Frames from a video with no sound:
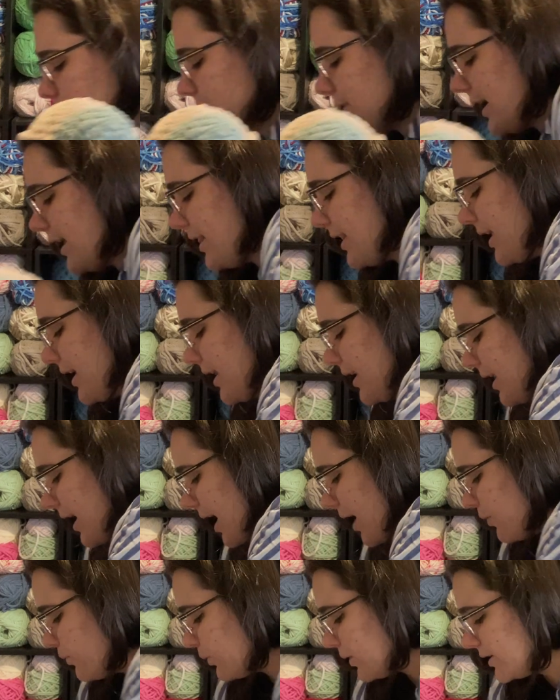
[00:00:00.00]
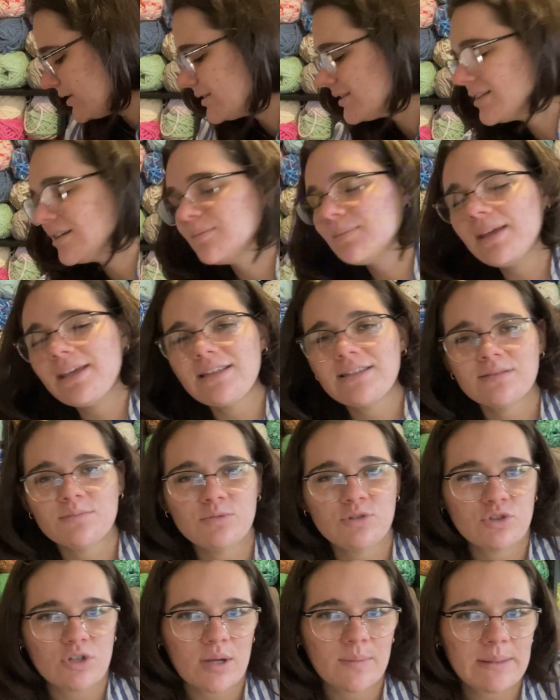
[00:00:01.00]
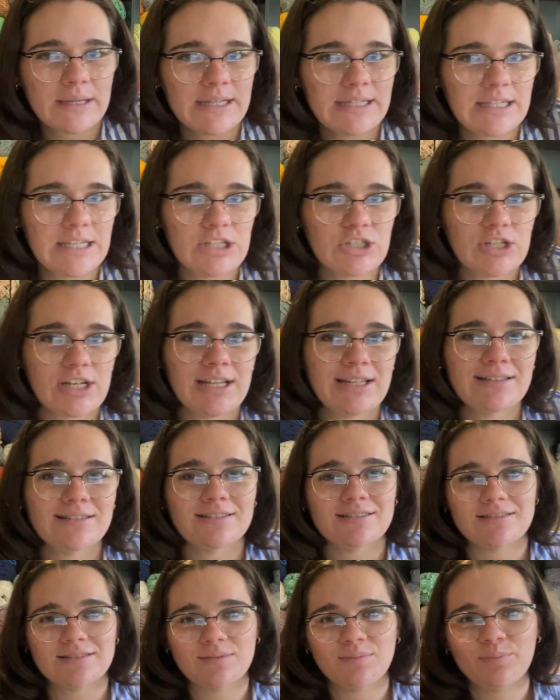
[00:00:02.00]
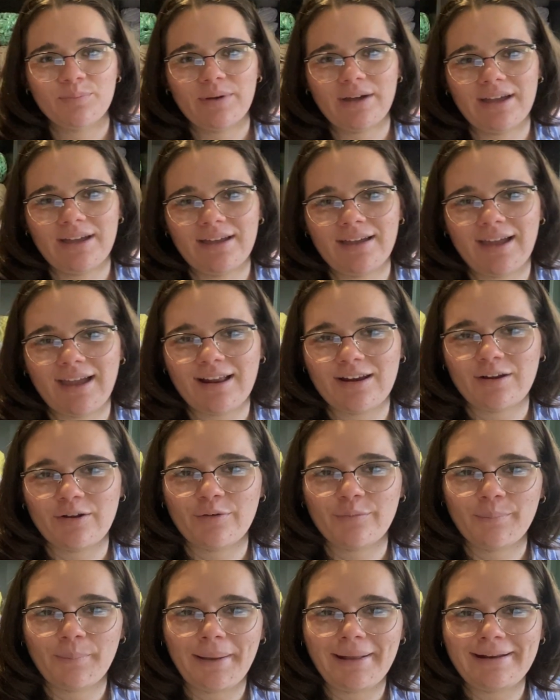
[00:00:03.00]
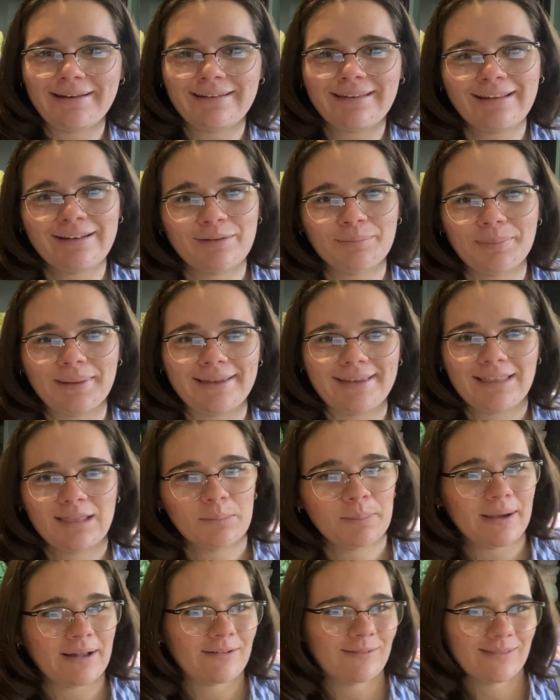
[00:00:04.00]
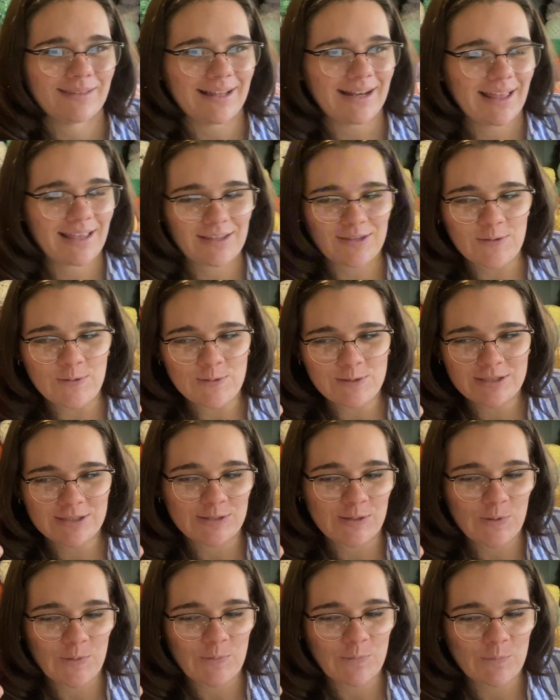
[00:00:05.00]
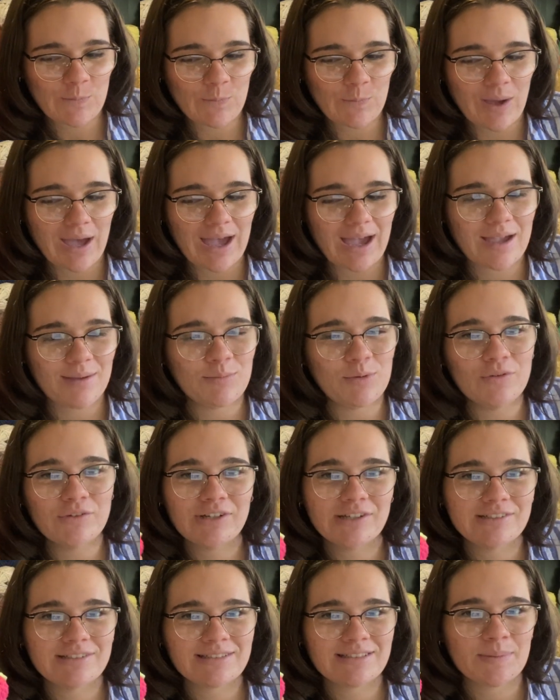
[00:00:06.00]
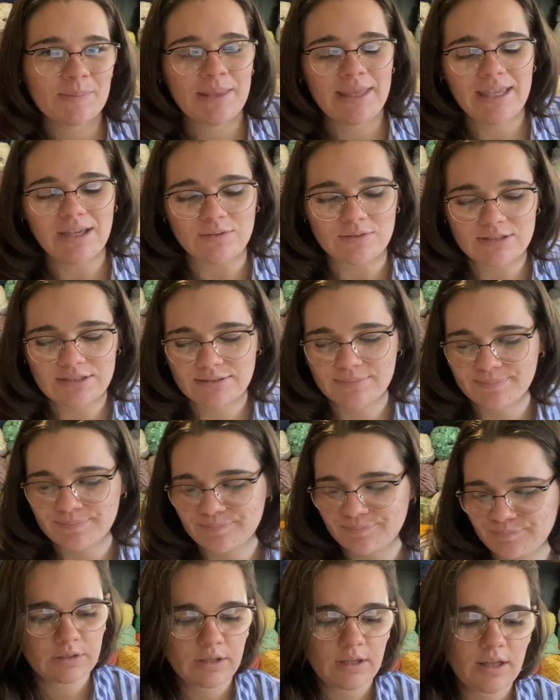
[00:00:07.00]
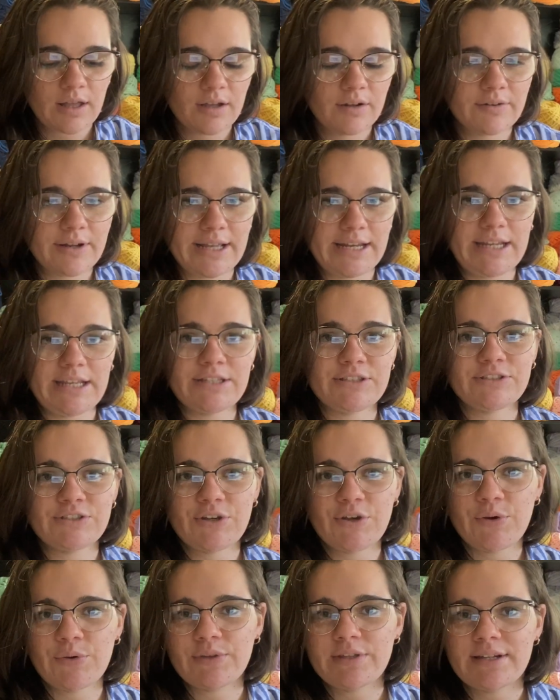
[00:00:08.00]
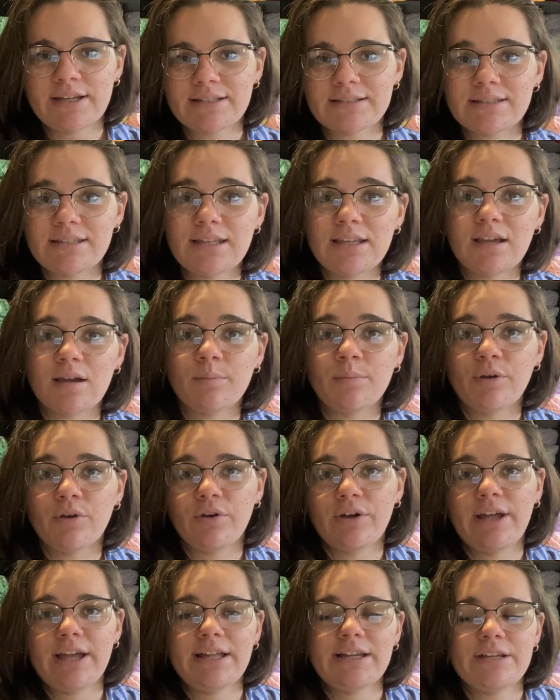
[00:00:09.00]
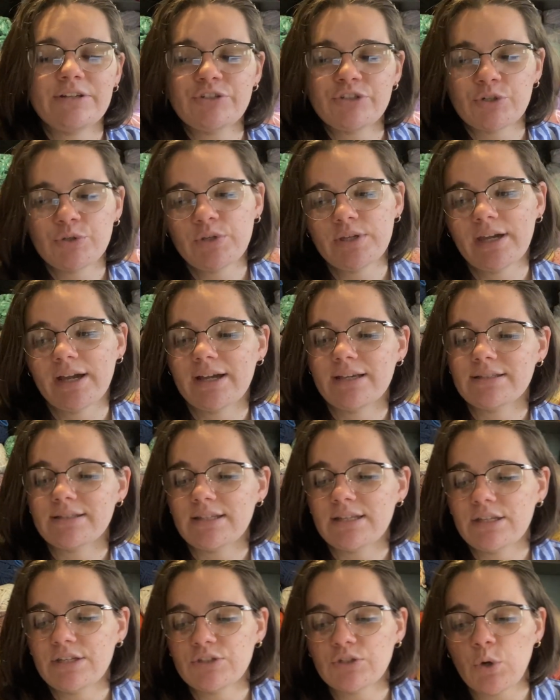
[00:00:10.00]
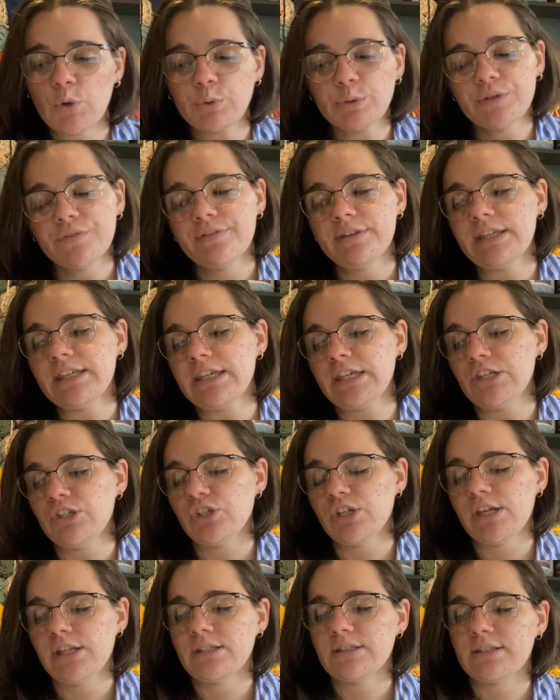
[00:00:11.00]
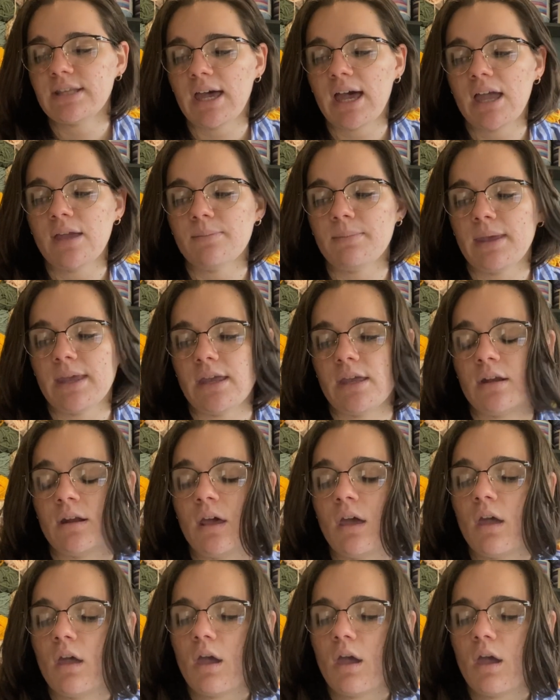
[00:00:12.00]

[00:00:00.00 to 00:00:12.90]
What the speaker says: And then I was gonna make some strawberry keychains, but I don't know. I didn't end up liking the pattern that I used, so I moved on to something else. Alrighty, so the next thing I'm gonna go ahead and show you guys is all of the keychains that I made.